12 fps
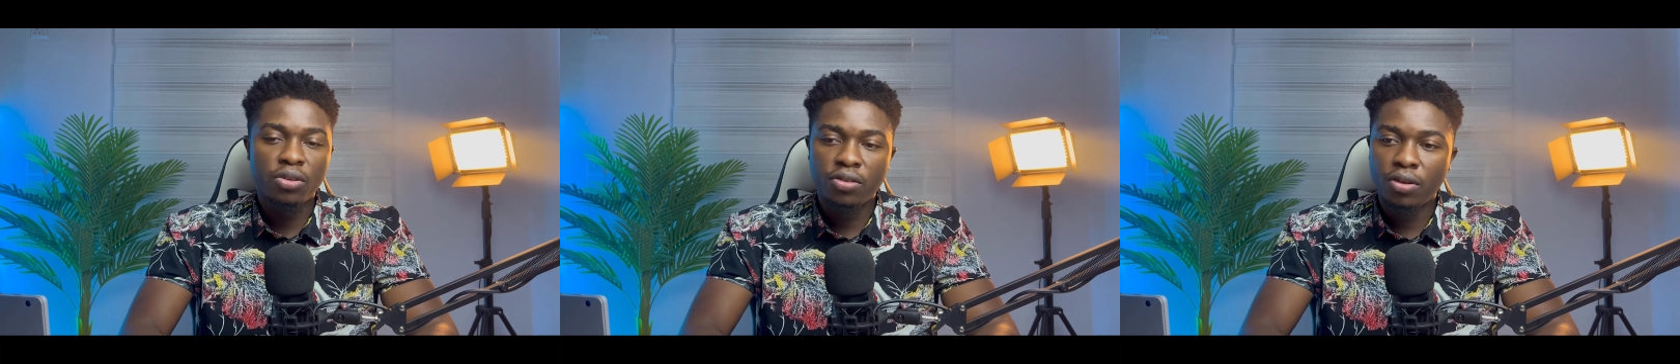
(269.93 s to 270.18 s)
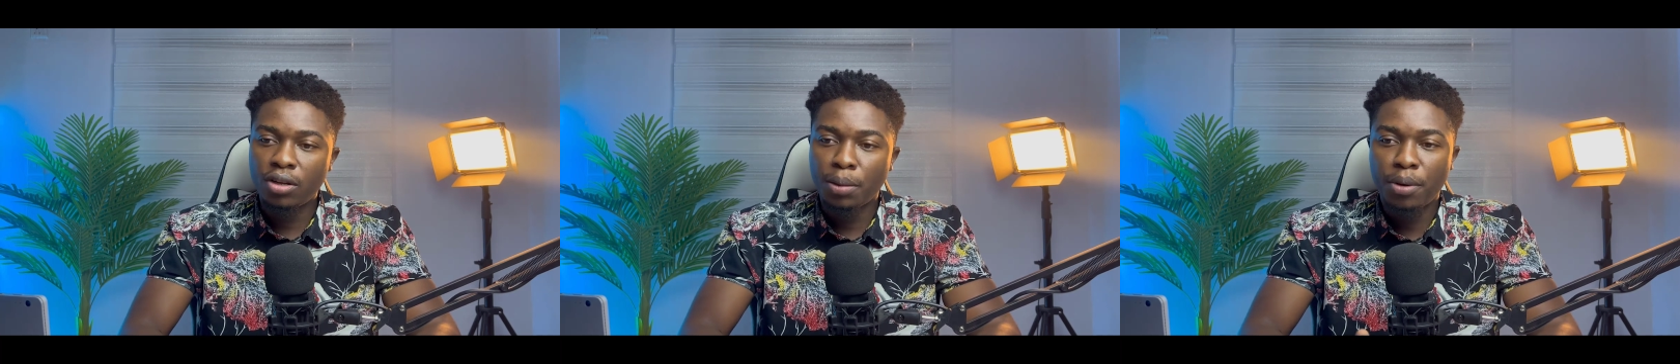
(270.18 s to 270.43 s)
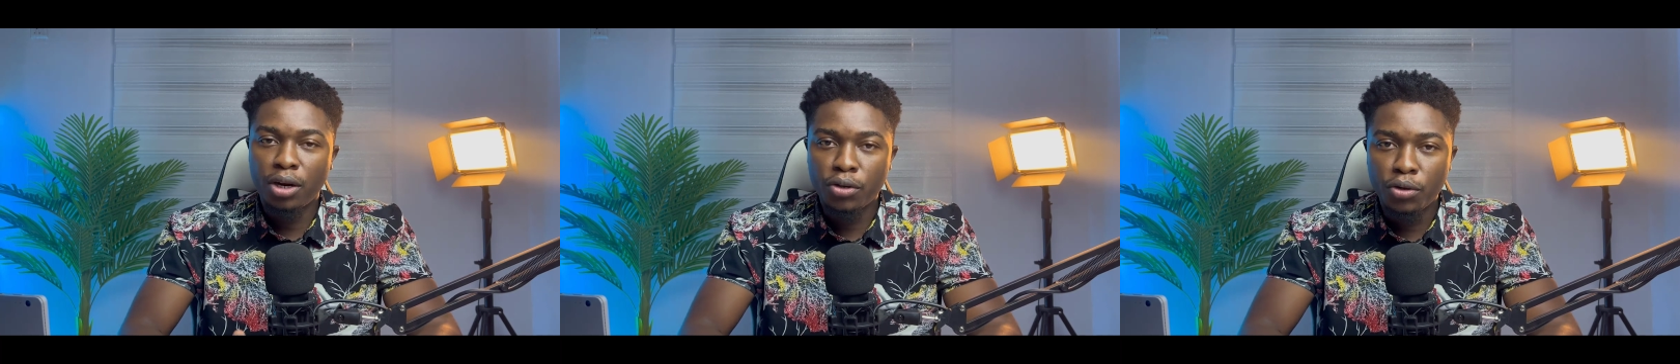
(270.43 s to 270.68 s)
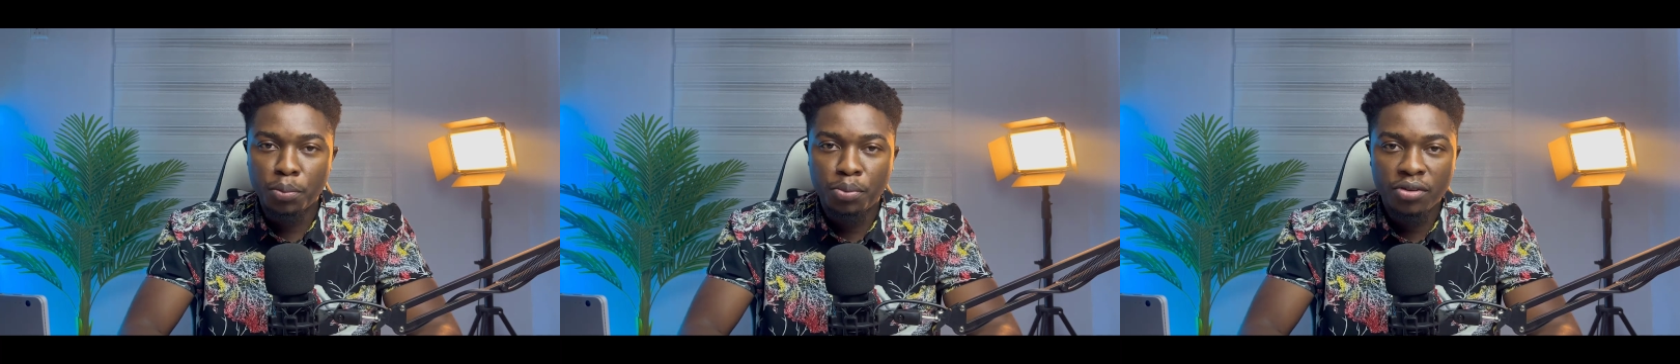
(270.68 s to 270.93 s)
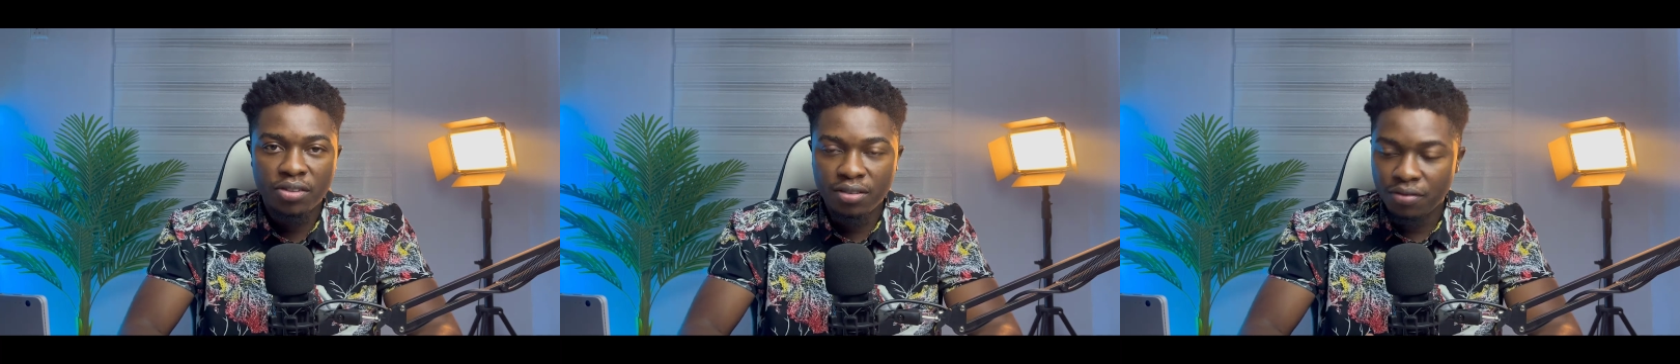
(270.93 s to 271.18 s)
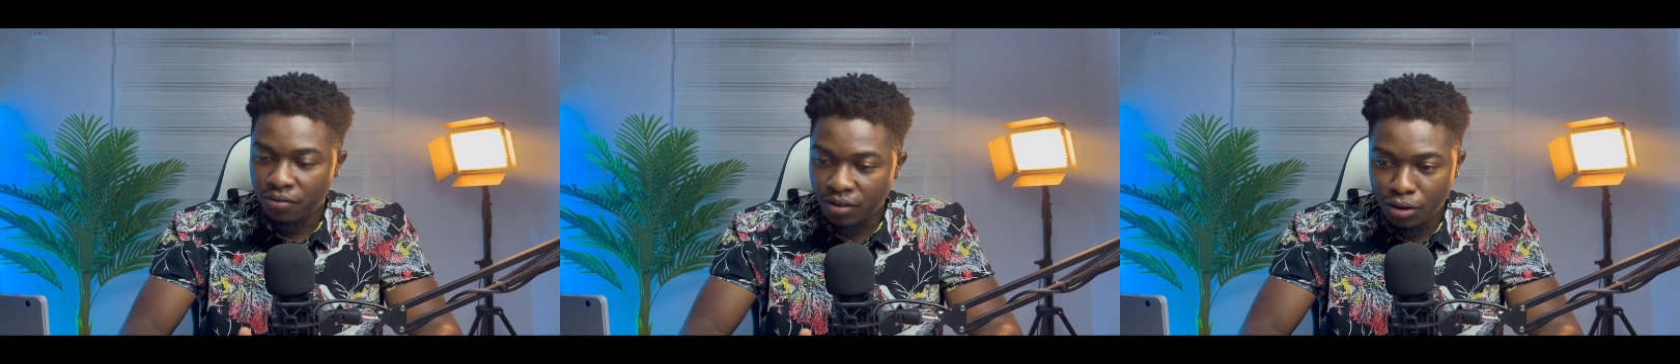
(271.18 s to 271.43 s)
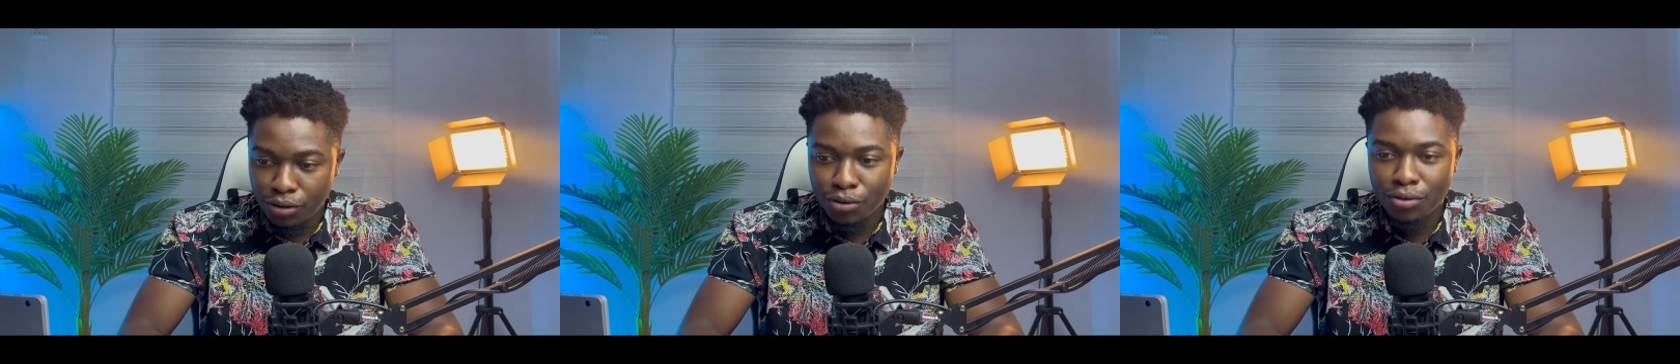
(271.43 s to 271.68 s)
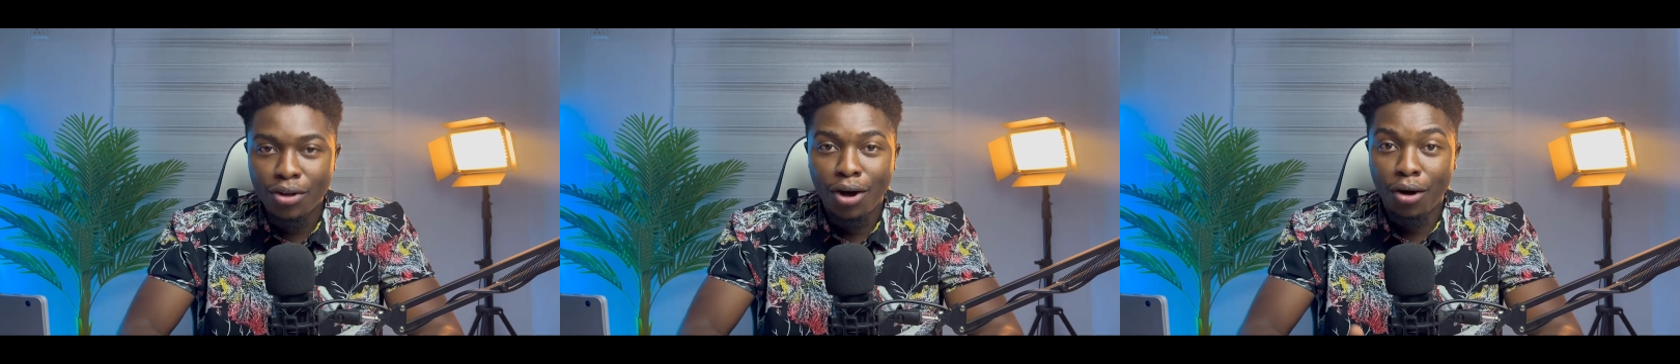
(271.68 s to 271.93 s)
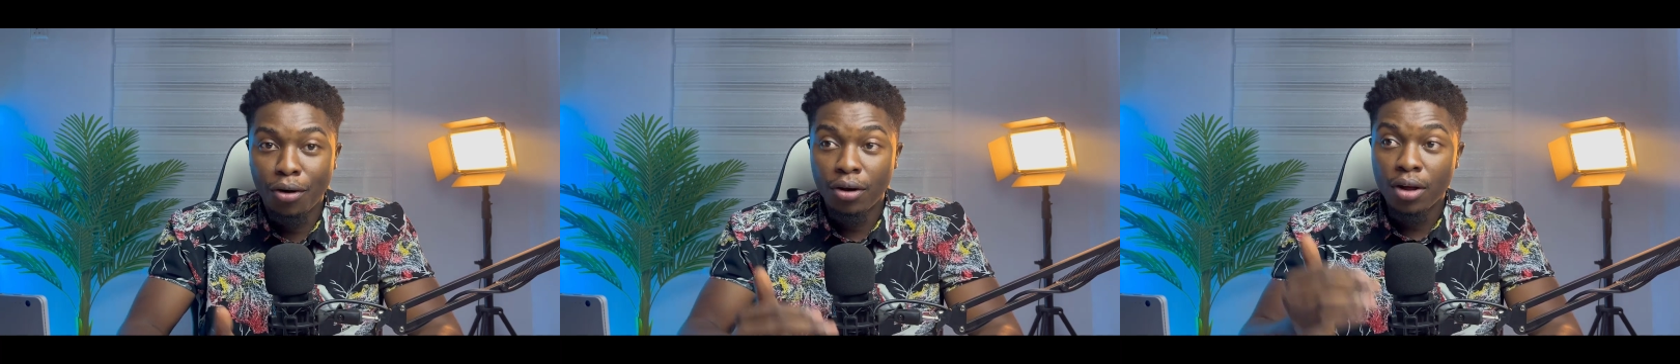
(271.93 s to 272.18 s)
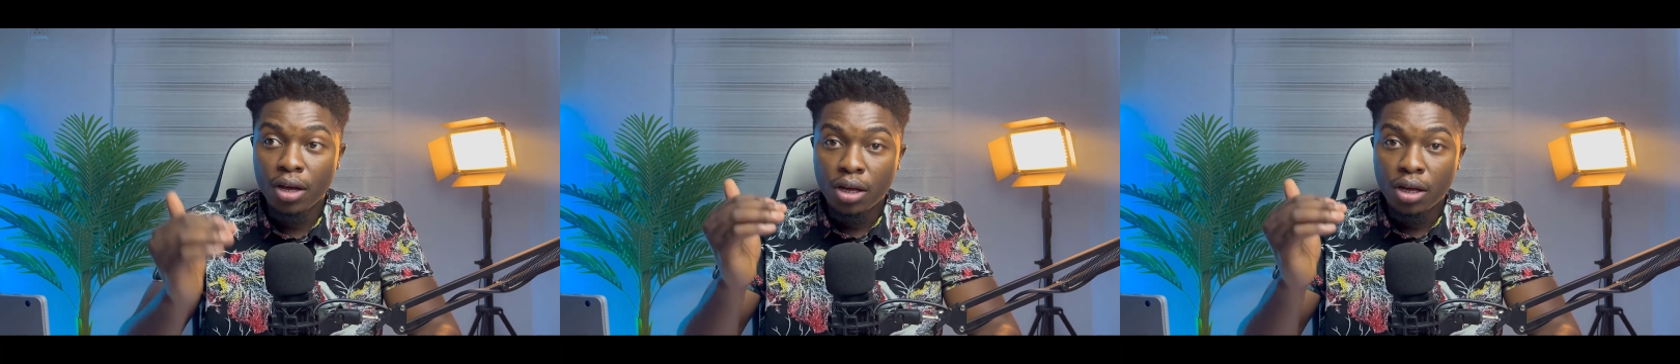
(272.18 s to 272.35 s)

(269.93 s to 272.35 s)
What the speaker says: it's not about you posting videos or